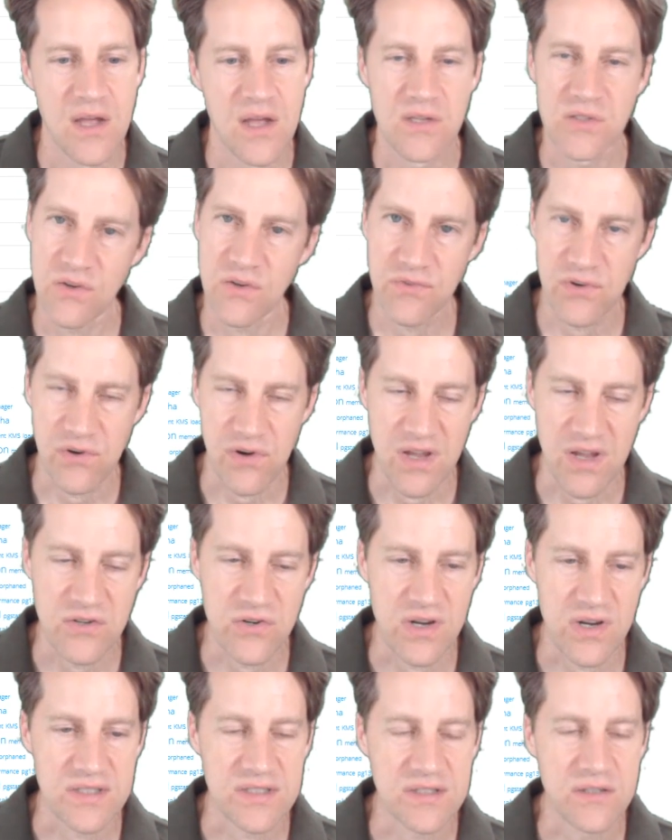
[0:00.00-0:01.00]
So if you're
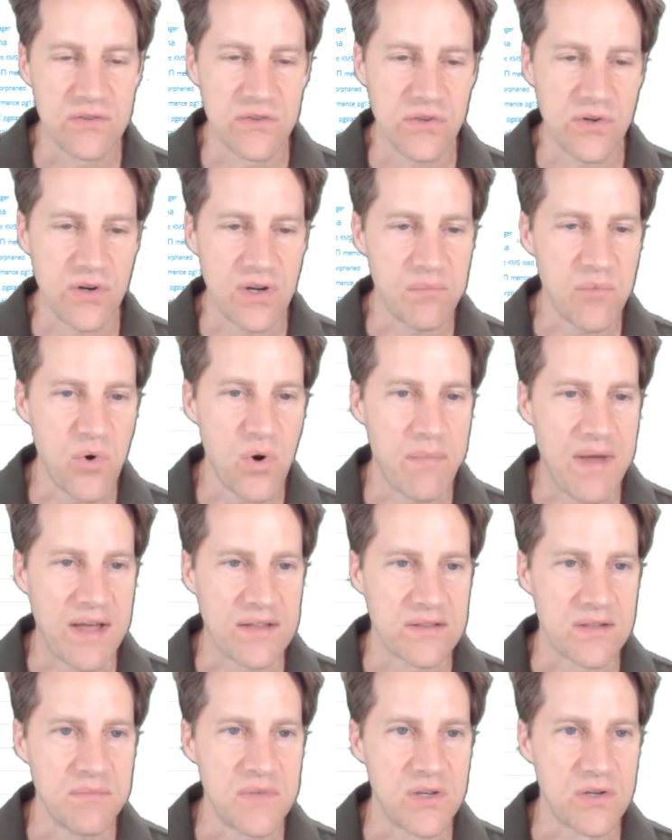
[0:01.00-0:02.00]
interested in learning more about
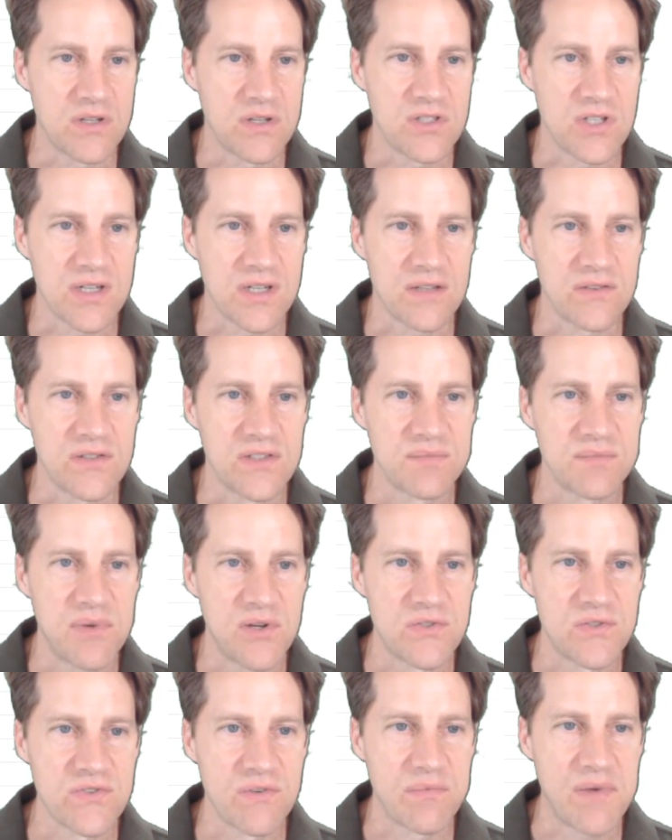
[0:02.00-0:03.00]
them, you can check out this
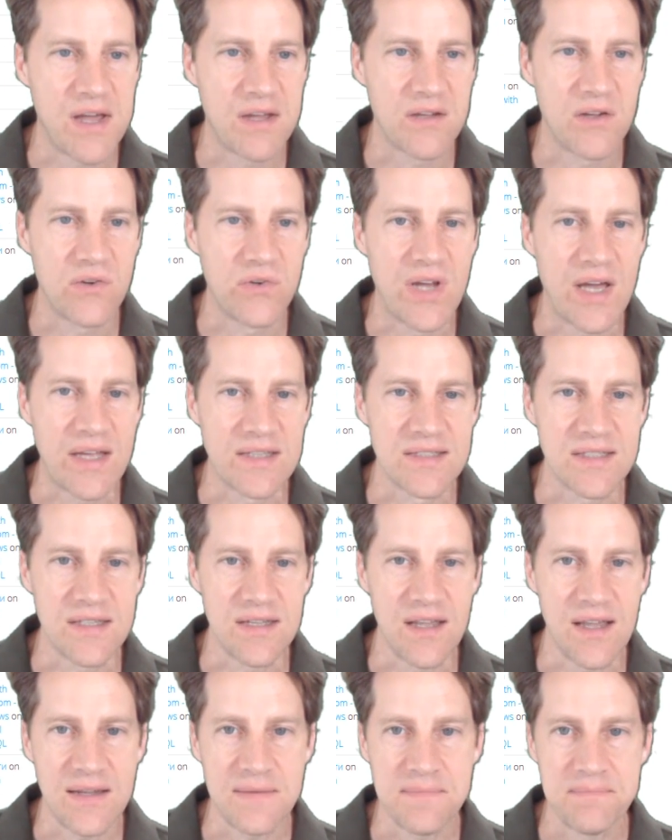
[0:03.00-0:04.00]
post from highgo dot c
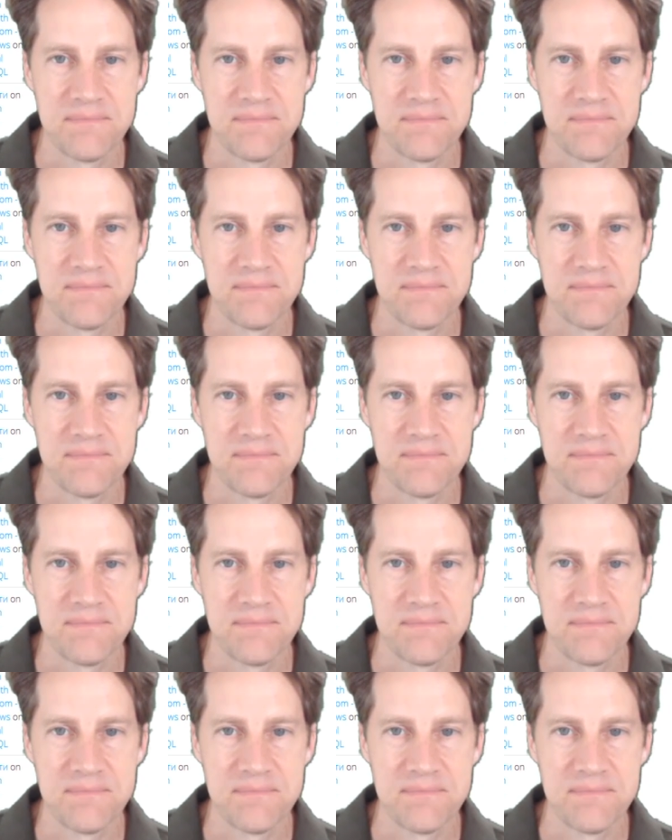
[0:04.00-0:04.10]
a.